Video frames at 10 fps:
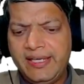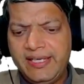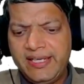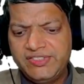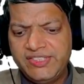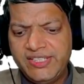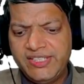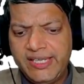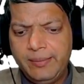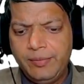and I'll say
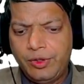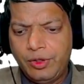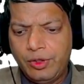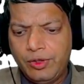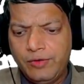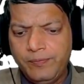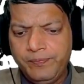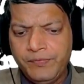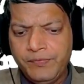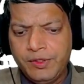m of
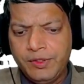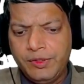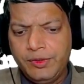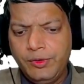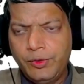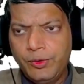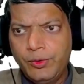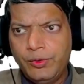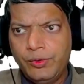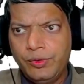
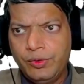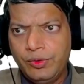row